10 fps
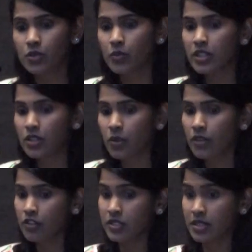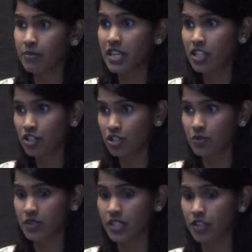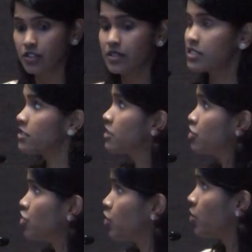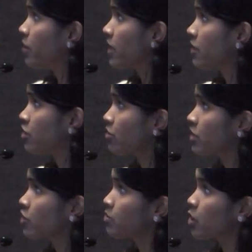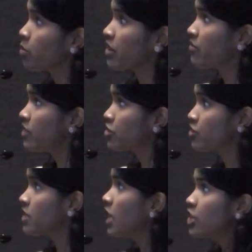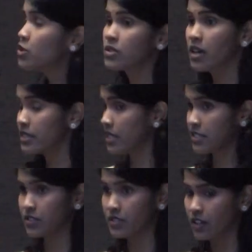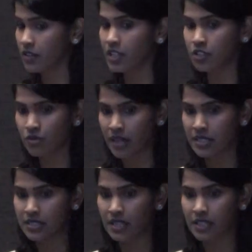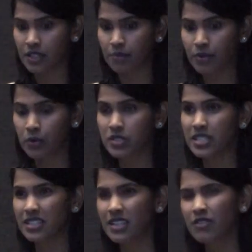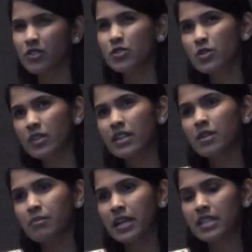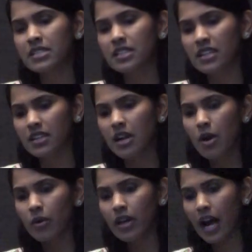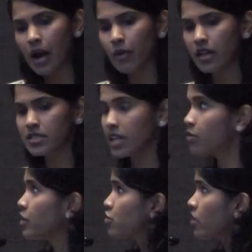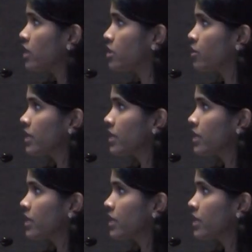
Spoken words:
so we know there are some issues here. The genomic and the transcriptomic features do not necessarily translate at the protein level, so then it made us think, well, how else can we try to